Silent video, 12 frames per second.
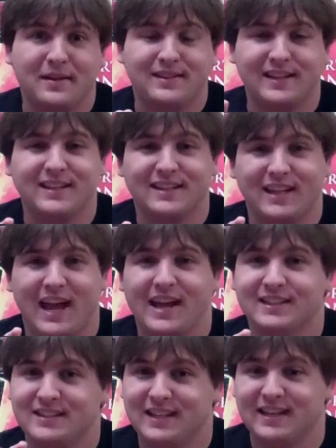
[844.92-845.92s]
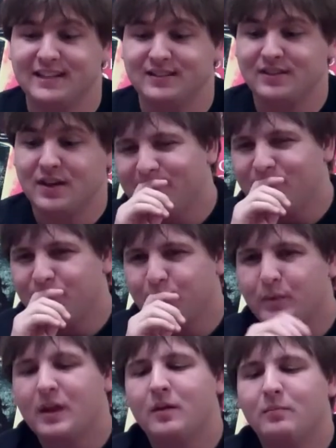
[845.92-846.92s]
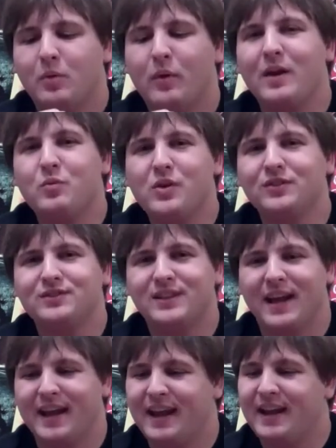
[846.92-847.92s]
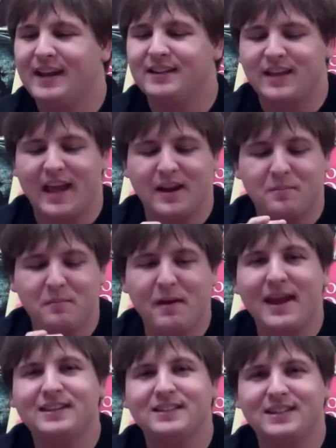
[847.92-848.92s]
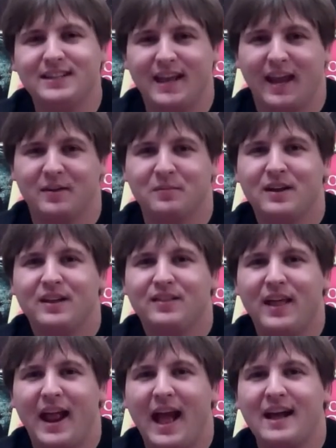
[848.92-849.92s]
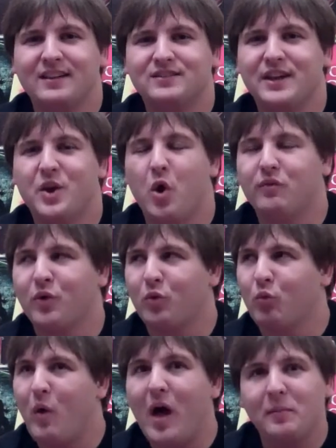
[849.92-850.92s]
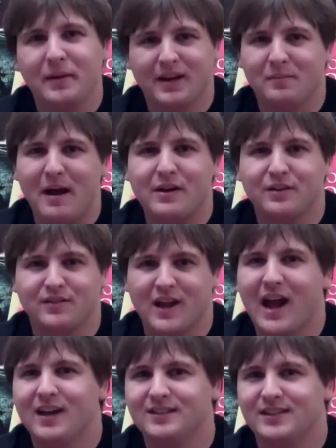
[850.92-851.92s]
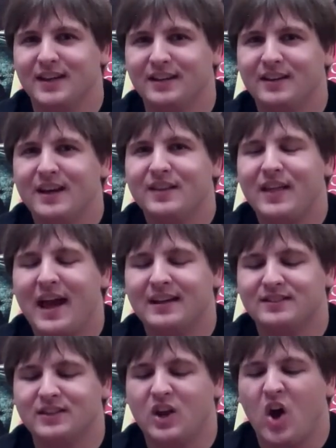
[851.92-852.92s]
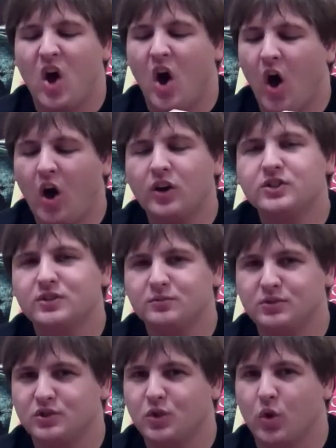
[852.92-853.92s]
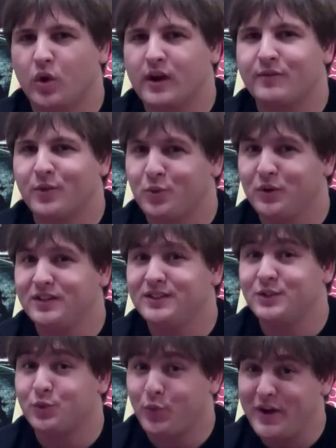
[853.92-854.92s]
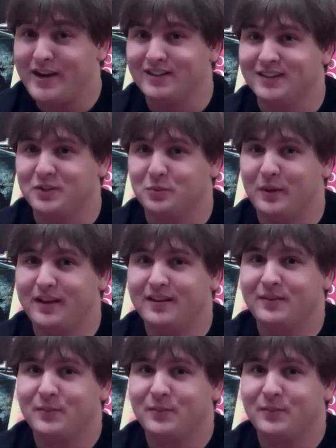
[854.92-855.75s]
Deadly Alliance is. But what I will say, it is an amazing game that has an overwhelming amount of content, that has an awesome story if you're willing to read a little bit.